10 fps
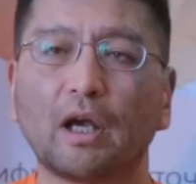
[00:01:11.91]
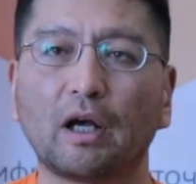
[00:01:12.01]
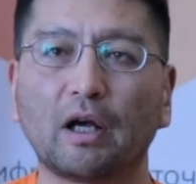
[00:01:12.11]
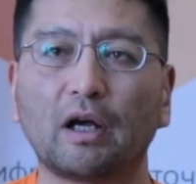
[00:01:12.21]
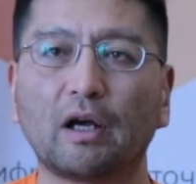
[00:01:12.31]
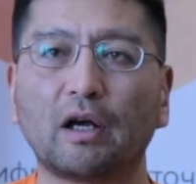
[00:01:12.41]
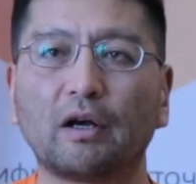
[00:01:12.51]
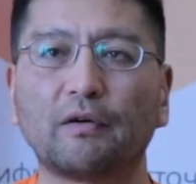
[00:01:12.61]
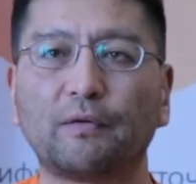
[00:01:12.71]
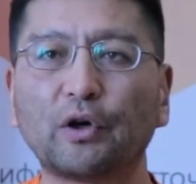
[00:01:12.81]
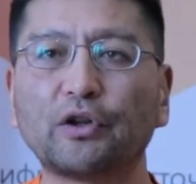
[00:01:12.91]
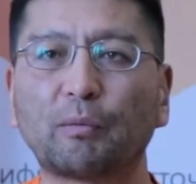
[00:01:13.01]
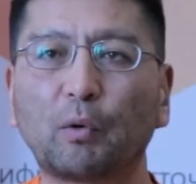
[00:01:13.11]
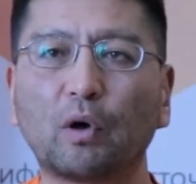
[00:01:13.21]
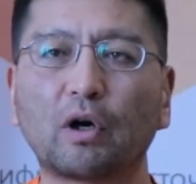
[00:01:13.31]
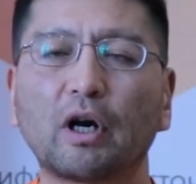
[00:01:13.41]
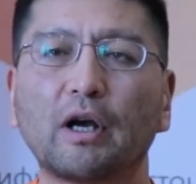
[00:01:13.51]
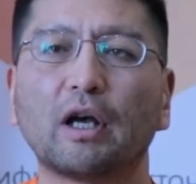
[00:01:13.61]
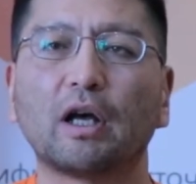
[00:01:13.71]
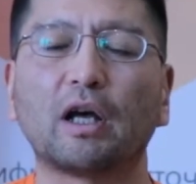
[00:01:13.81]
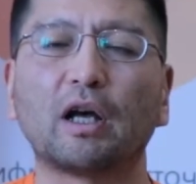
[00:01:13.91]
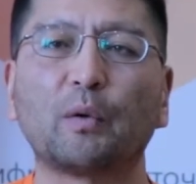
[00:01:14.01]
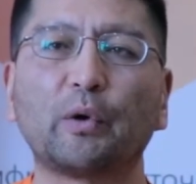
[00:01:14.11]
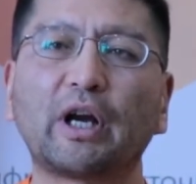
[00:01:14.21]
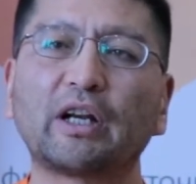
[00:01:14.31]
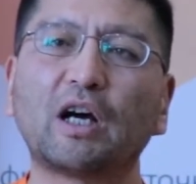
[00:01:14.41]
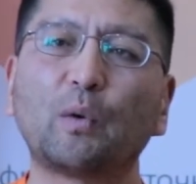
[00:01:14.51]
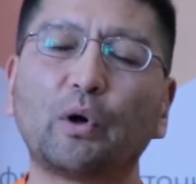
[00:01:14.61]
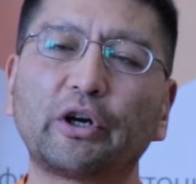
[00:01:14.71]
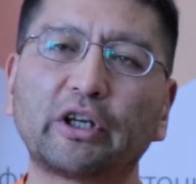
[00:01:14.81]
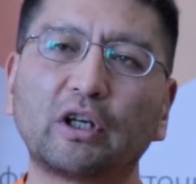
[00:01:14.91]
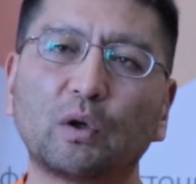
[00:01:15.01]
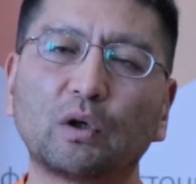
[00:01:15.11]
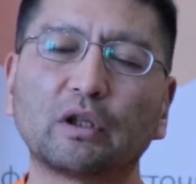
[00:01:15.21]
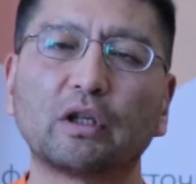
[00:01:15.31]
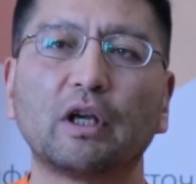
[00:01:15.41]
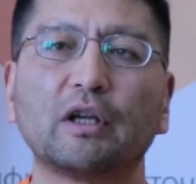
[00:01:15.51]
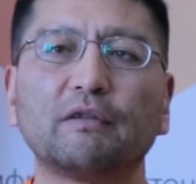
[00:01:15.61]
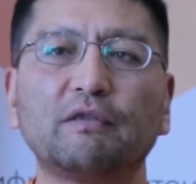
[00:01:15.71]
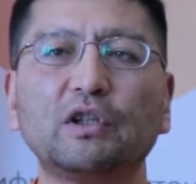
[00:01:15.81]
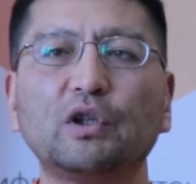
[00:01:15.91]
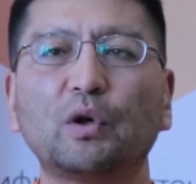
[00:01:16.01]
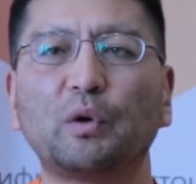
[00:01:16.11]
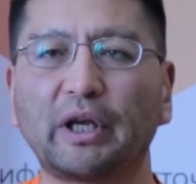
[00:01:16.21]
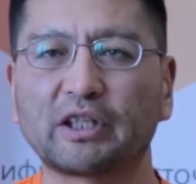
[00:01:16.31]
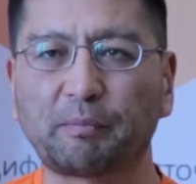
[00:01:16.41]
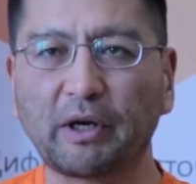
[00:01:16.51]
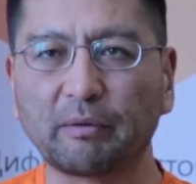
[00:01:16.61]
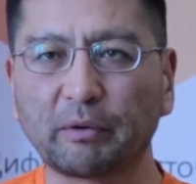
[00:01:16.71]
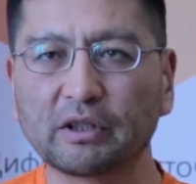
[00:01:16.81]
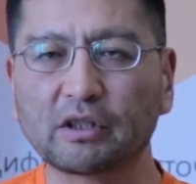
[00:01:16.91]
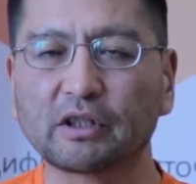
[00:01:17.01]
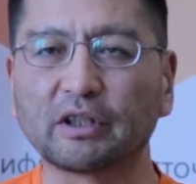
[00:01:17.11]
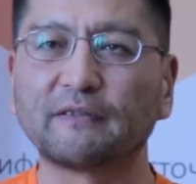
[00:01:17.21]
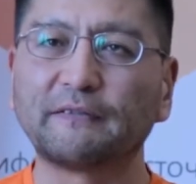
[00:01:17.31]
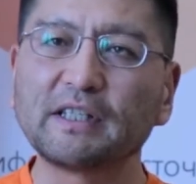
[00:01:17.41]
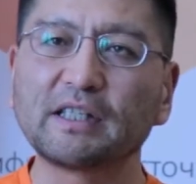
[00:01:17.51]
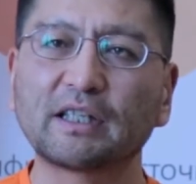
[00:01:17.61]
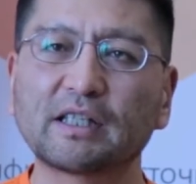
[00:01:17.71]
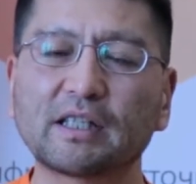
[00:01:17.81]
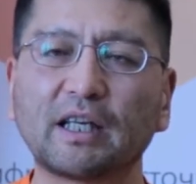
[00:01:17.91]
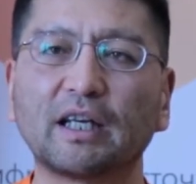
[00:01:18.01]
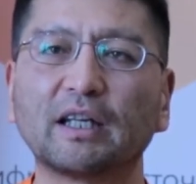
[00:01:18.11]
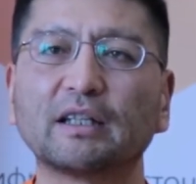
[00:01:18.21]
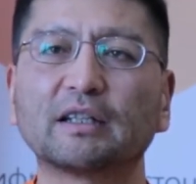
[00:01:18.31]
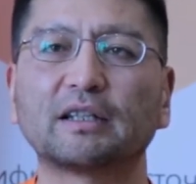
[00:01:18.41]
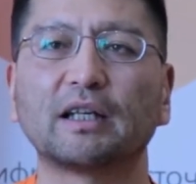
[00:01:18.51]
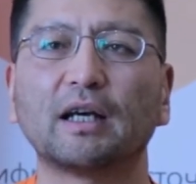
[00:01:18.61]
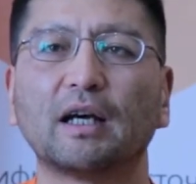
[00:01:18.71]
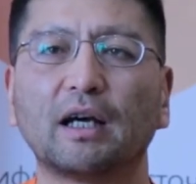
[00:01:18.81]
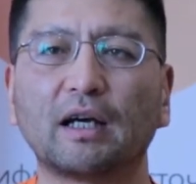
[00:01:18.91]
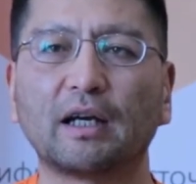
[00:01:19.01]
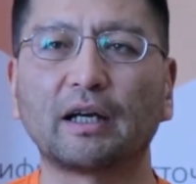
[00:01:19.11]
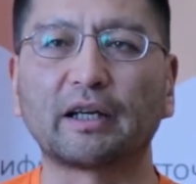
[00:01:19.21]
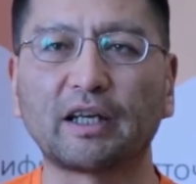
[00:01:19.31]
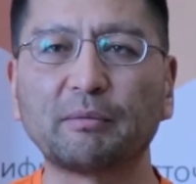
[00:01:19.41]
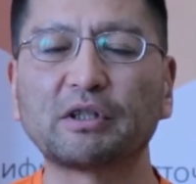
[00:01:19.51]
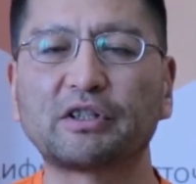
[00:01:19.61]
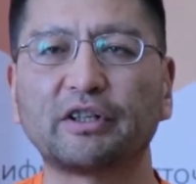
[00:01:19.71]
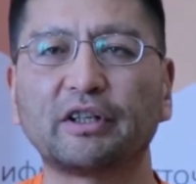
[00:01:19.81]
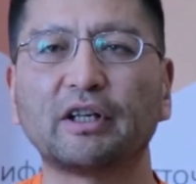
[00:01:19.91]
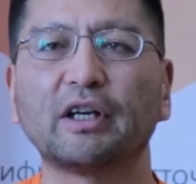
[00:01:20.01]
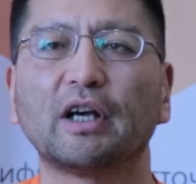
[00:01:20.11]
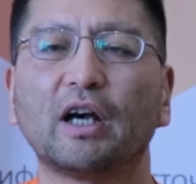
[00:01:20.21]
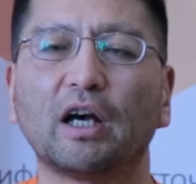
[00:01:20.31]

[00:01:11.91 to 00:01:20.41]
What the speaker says: Furthermore, we are now working on video experiments in physics and chemistry,